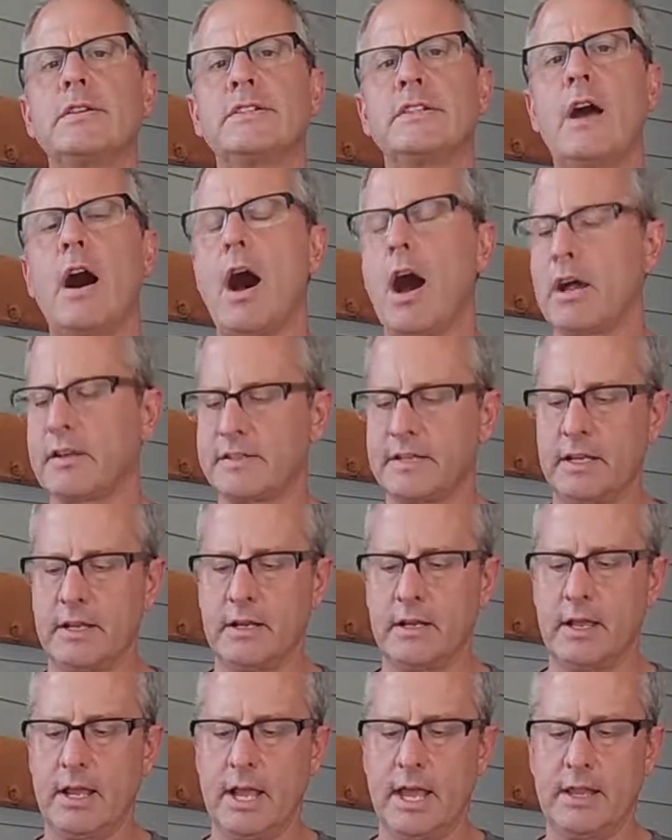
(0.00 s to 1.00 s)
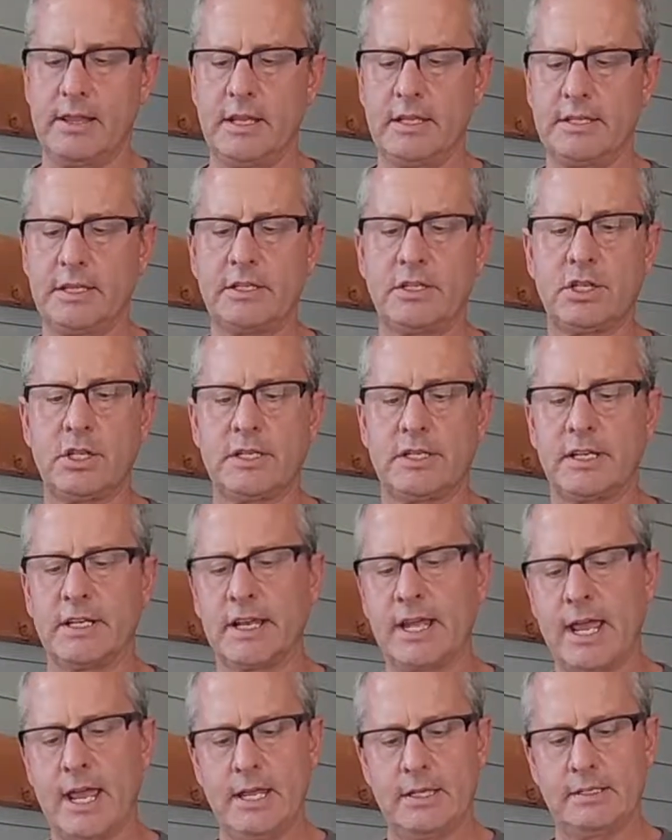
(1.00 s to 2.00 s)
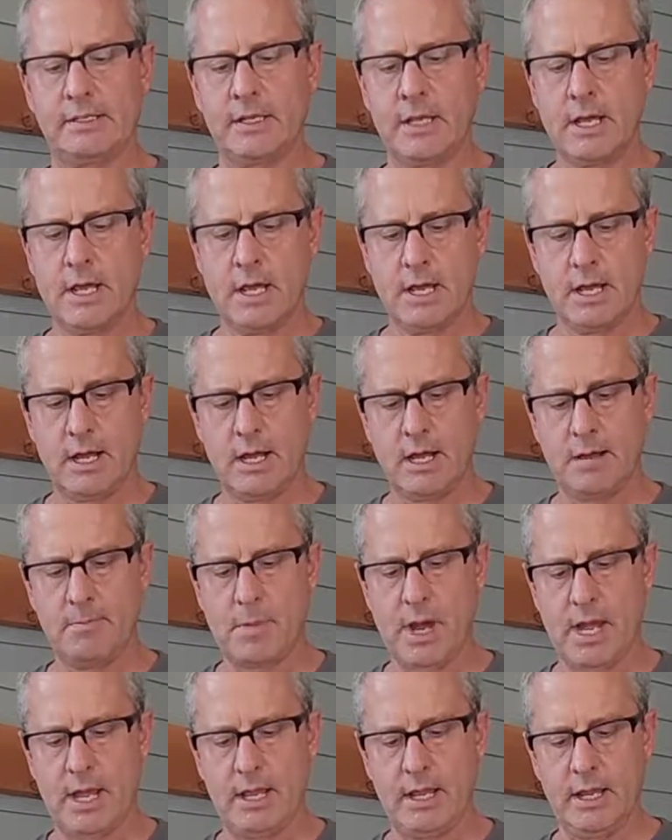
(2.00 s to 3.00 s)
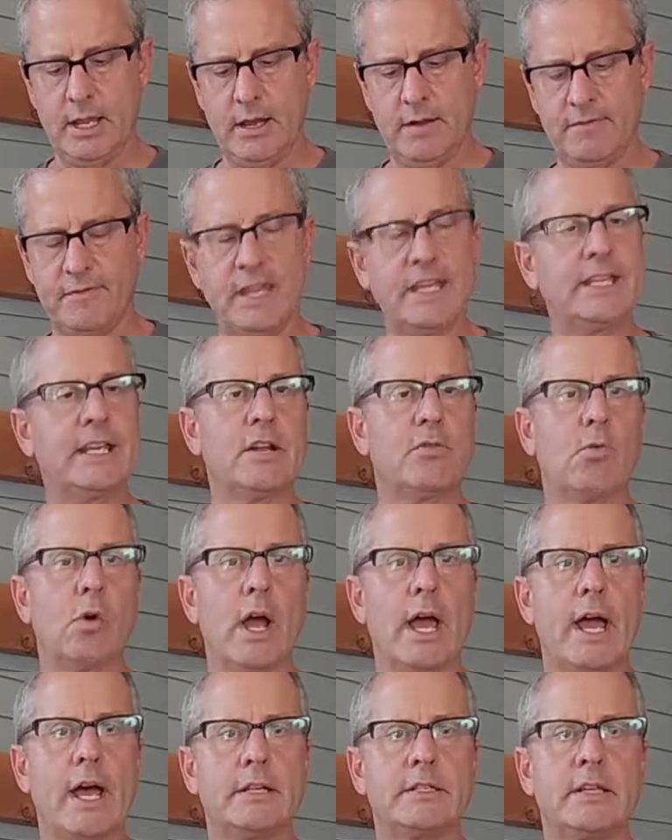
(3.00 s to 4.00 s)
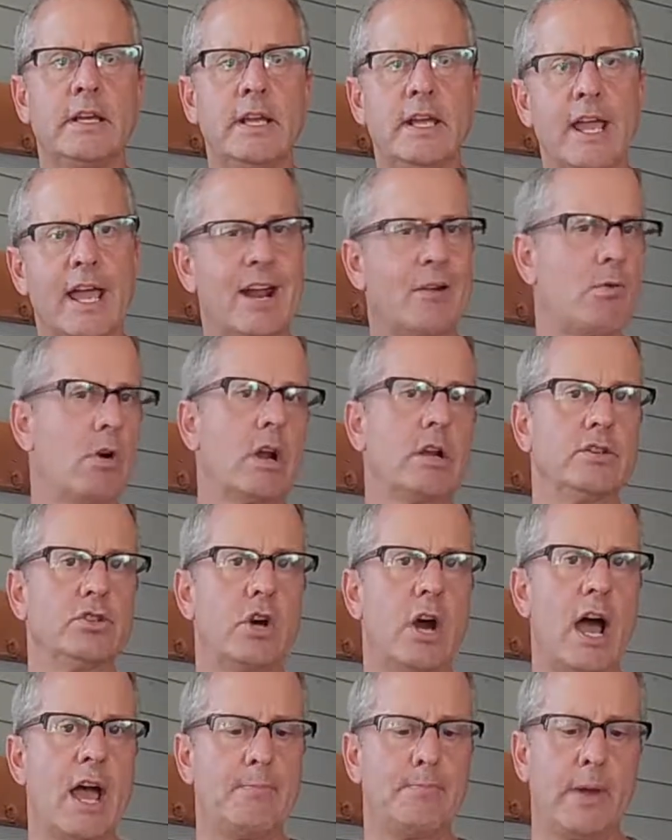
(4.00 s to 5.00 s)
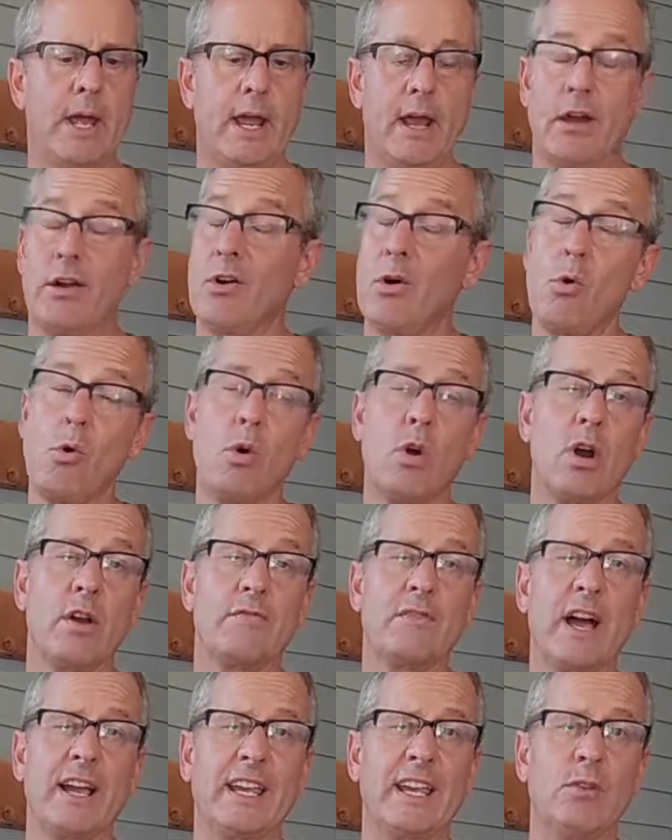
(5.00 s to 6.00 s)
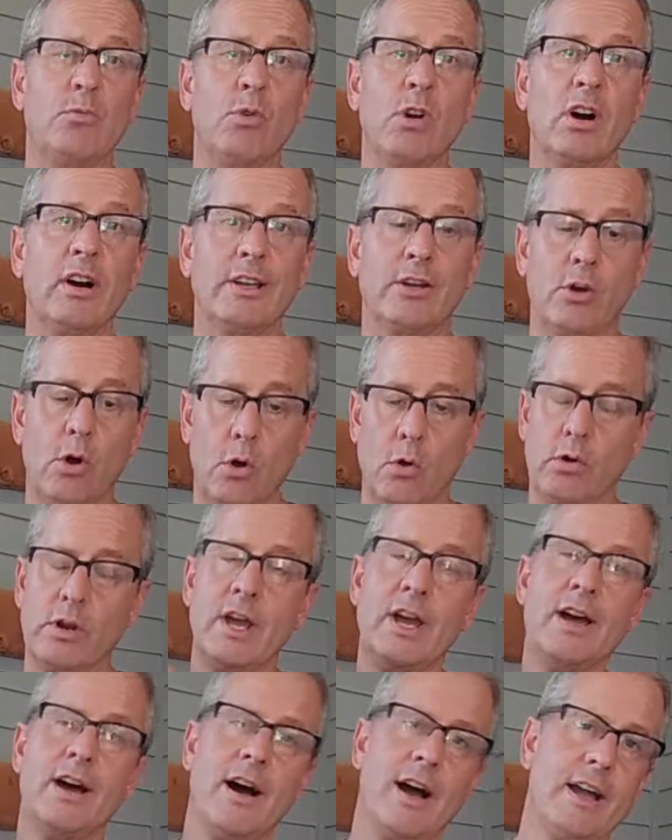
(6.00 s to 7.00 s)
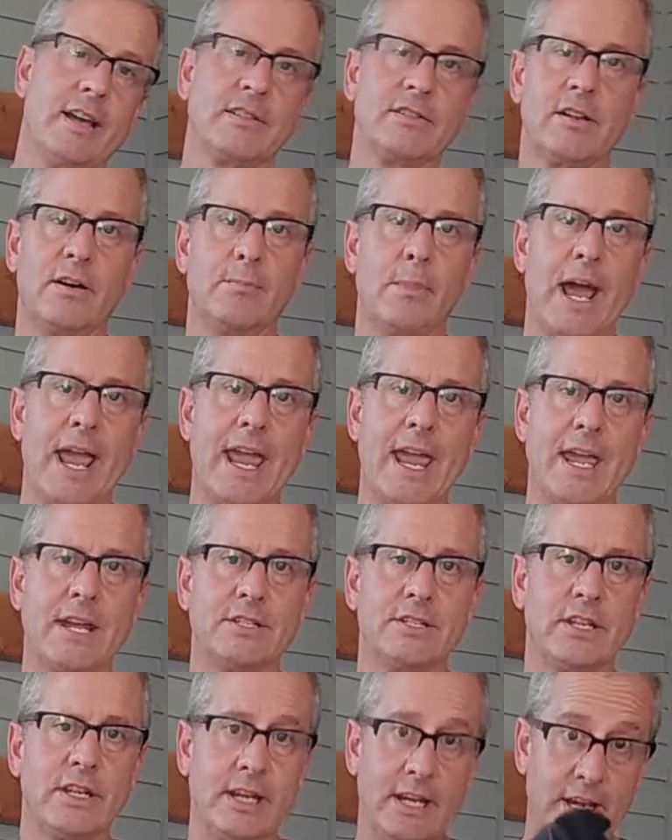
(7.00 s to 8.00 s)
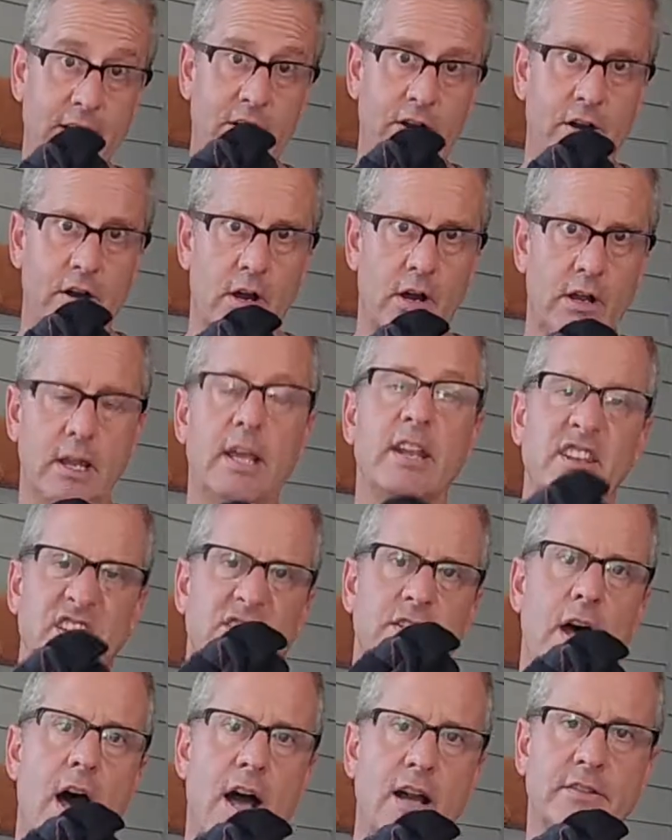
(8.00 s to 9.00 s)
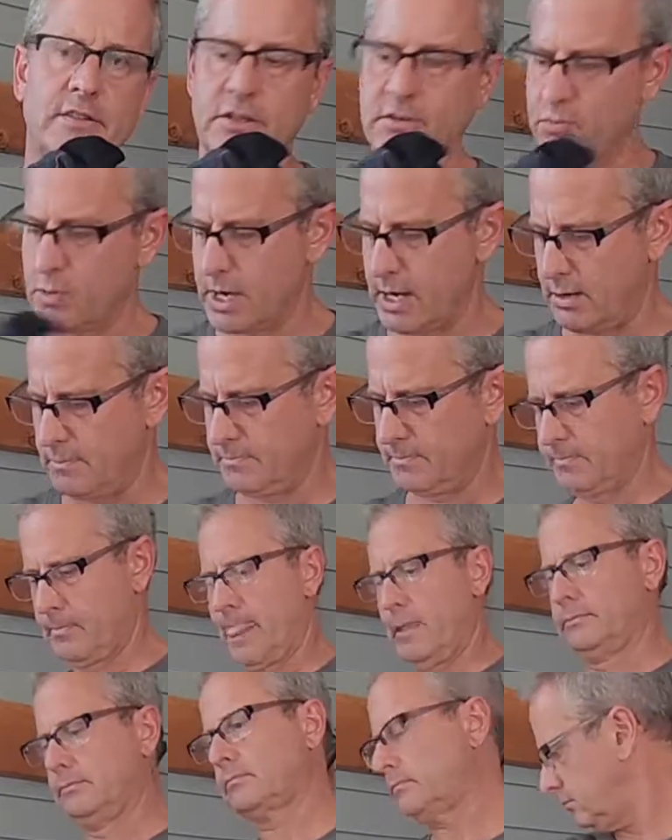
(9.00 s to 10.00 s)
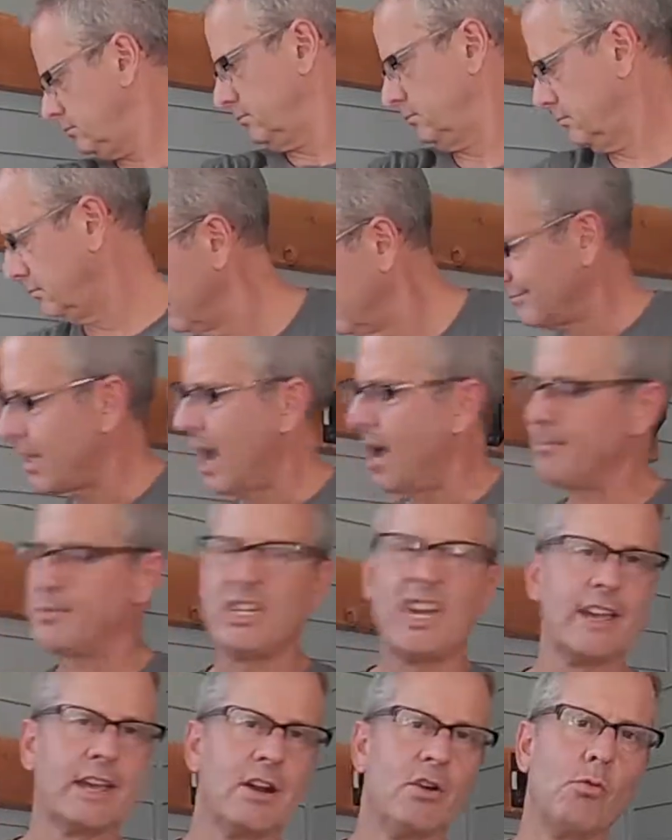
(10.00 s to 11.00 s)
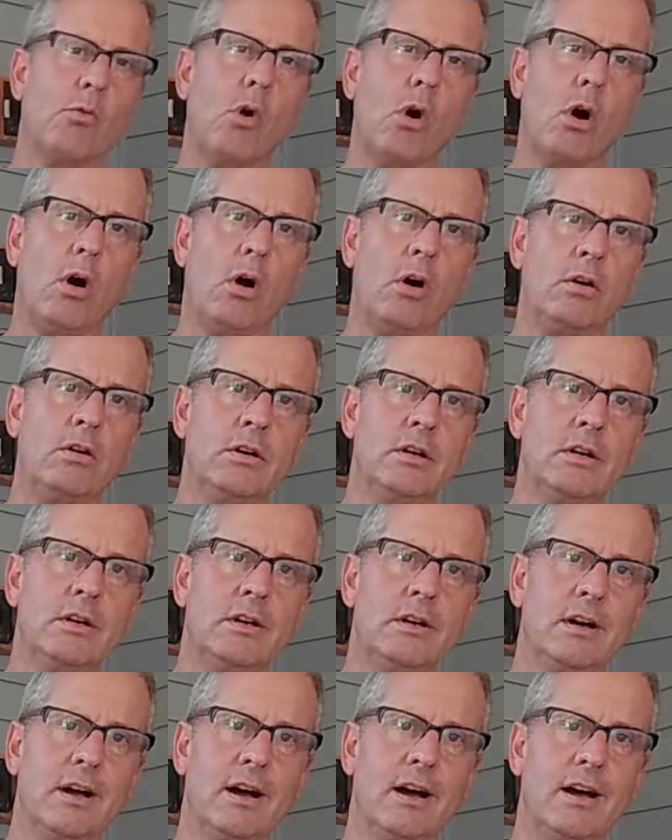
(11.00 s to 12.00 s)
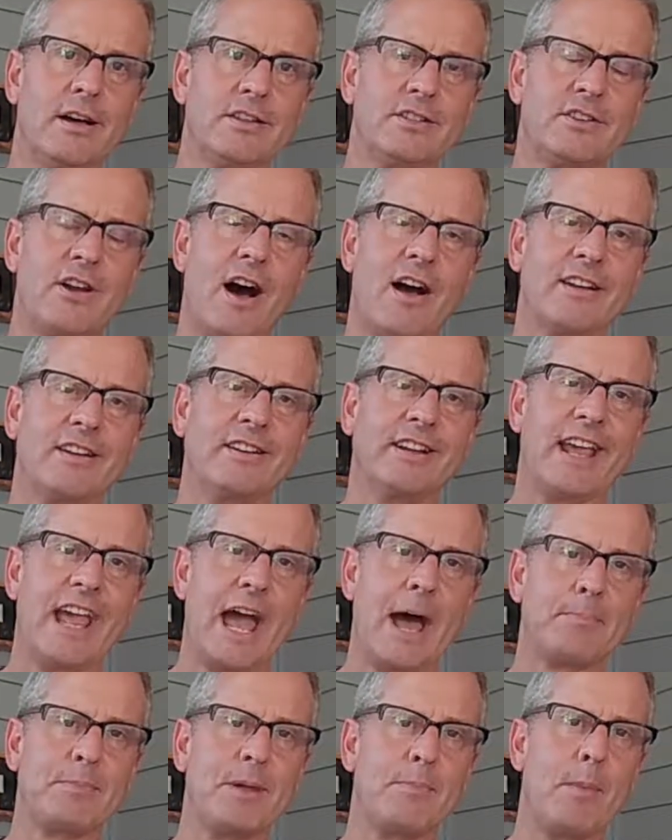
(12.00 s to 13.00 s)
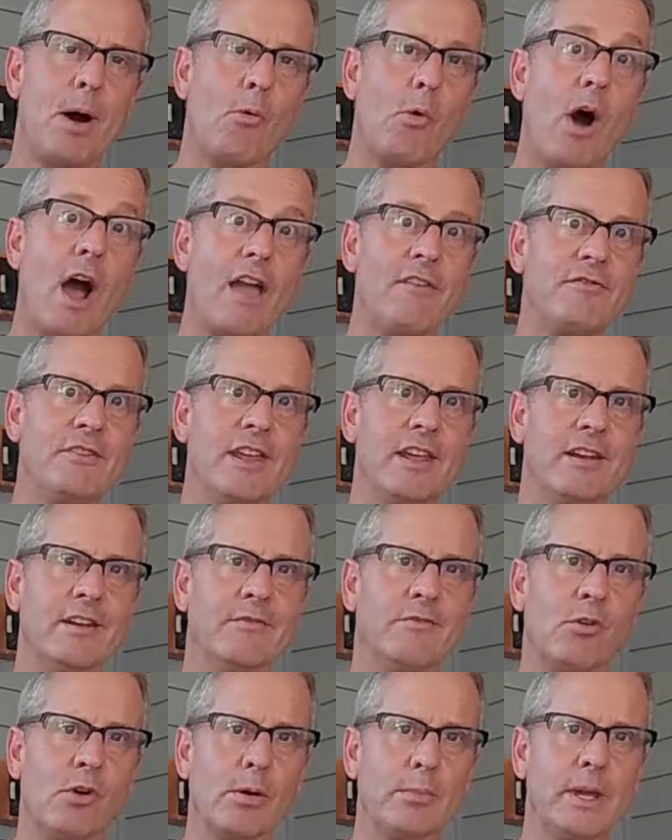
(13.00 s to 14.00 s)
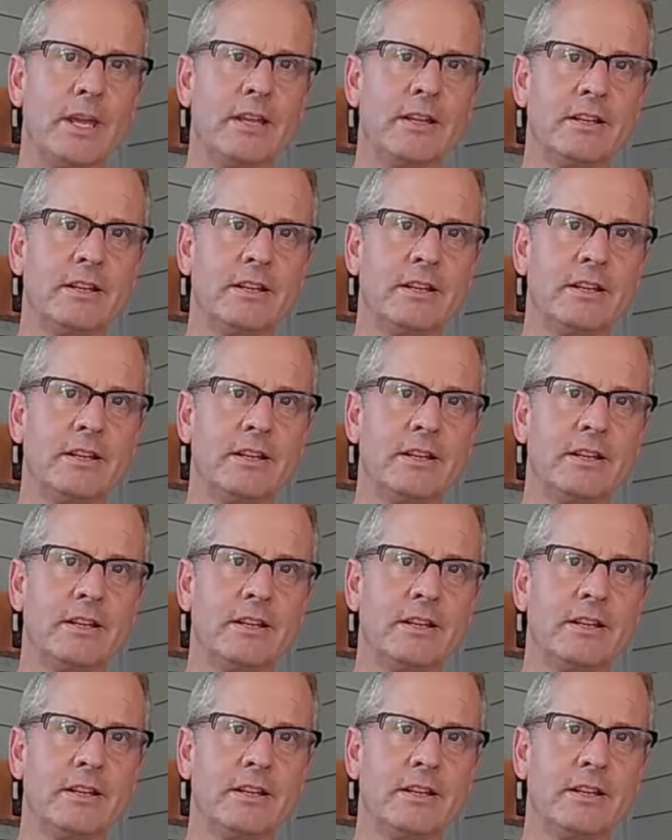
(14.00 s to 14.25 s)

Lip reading: socks, and this is just in case my feet get wet and I want a dry pair, or if I get really cold, I can slip my hands in here in the socks as well. I'm taking a wool stocking cap that my wife knitted for me,